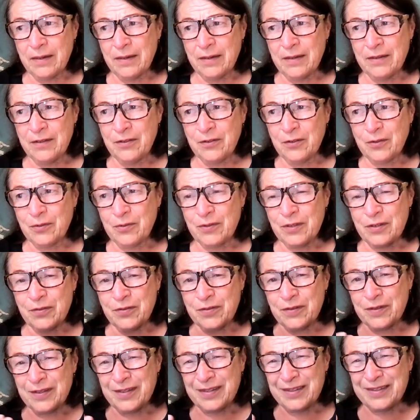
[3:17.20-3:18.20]

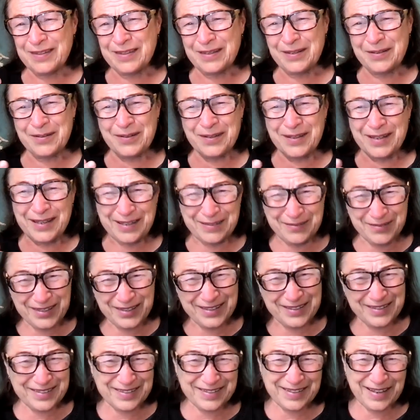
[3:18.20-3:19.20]

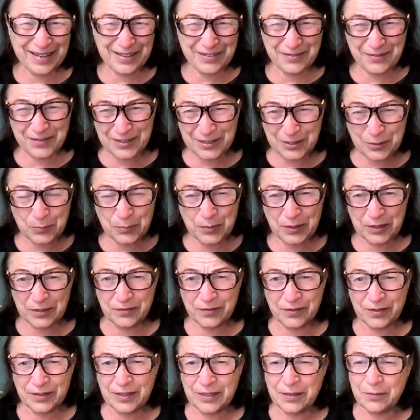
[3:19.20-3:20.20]
It's kind of a little bit of
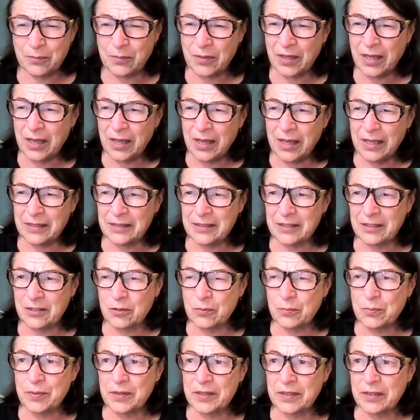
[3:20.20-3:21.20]
a thing,
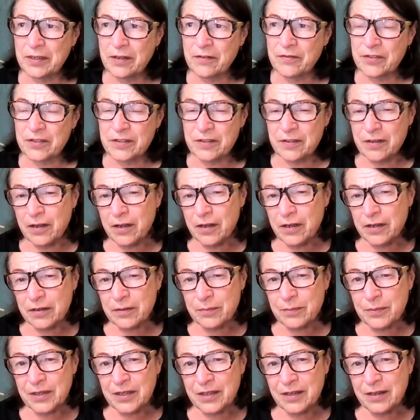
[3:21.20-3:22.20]
little bit of a
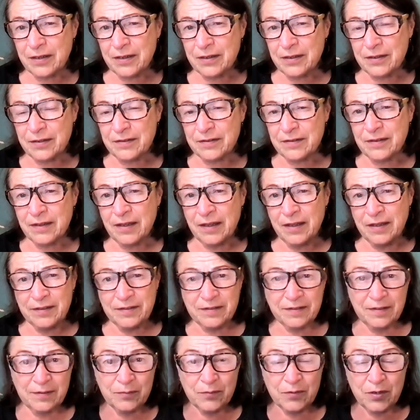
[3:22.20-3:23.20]
tug, because
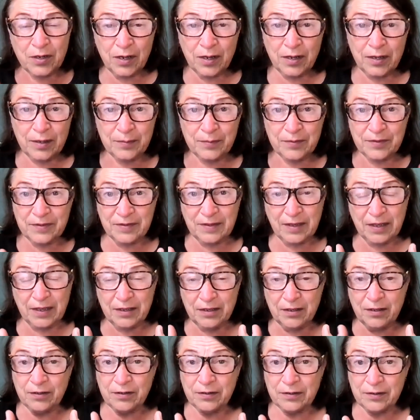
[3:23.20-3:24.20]
sometimes that
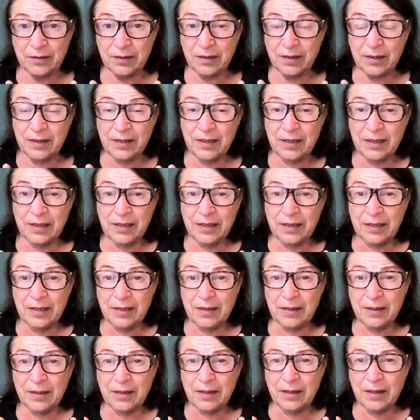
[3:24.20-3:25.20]
can,
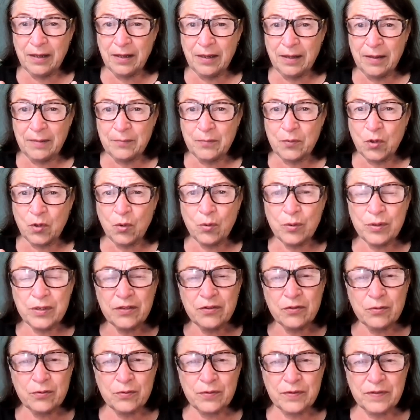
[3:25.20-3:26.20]
going
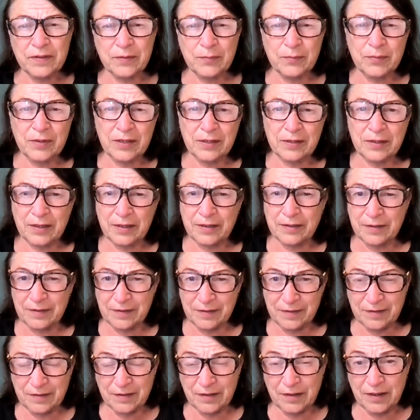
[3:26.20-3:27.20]
through something like
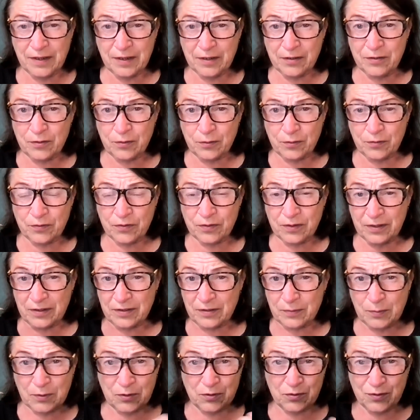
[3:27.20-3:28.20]
this together,
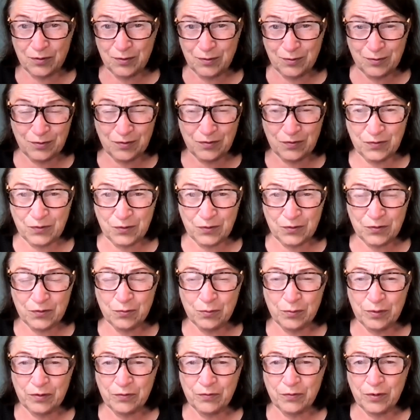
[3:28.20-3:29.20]
especially those first
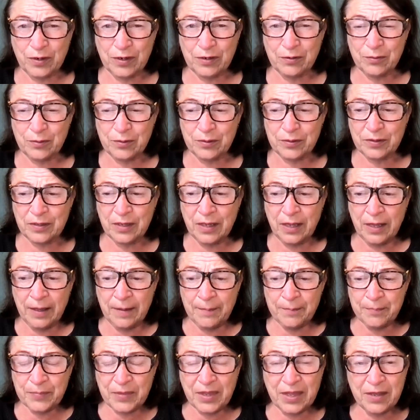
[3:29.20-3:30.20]
24 hours,
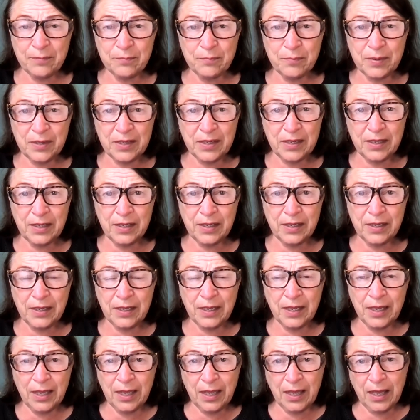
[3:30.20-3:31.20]
can be
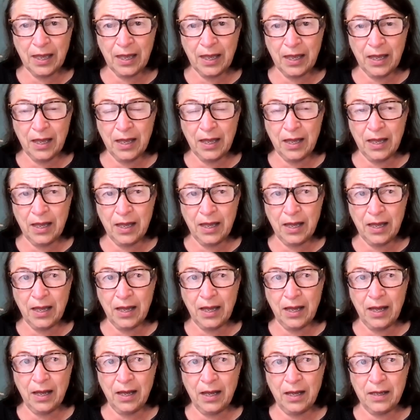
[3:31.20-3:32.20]

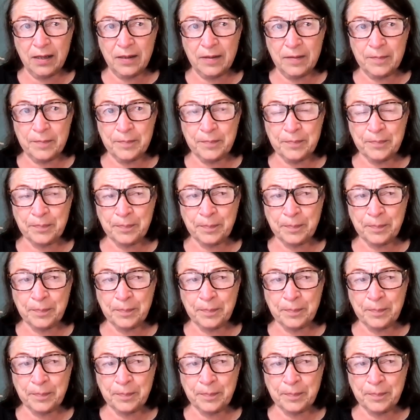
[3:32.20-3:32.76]
um,